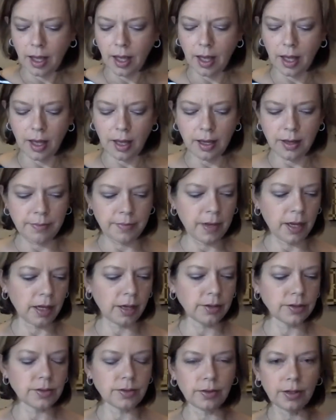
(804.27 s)
I
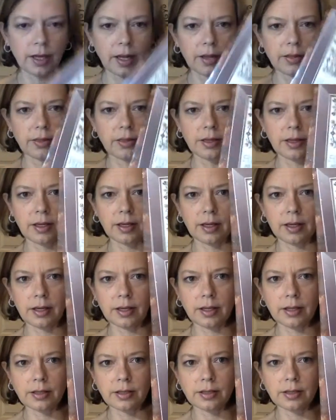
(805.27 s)
also got the
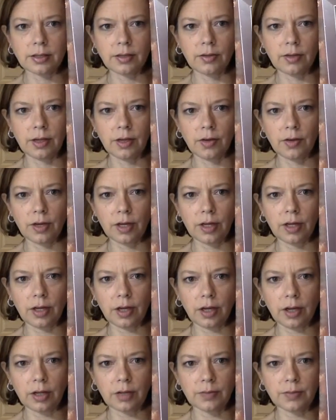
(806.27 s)
Stony Creek
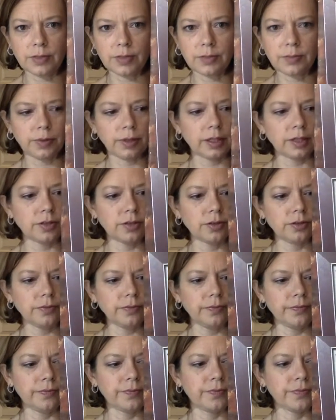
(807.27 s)
Autumn Splendor,
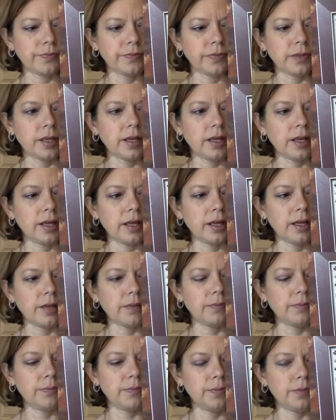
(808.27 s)

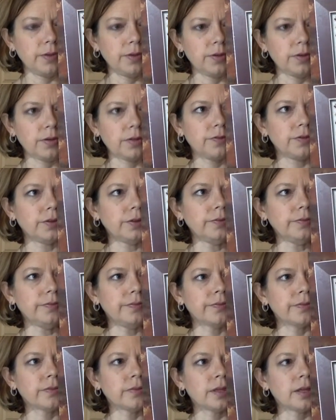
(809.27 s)
beautiful,
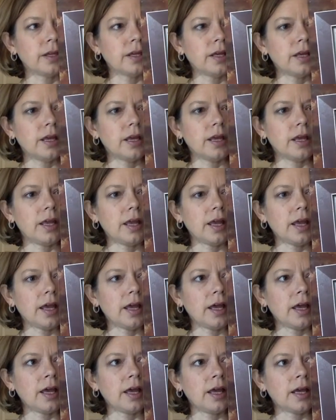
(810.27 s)

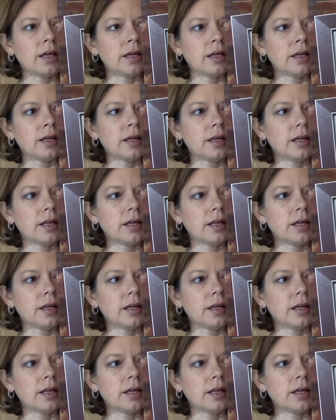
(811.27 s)
and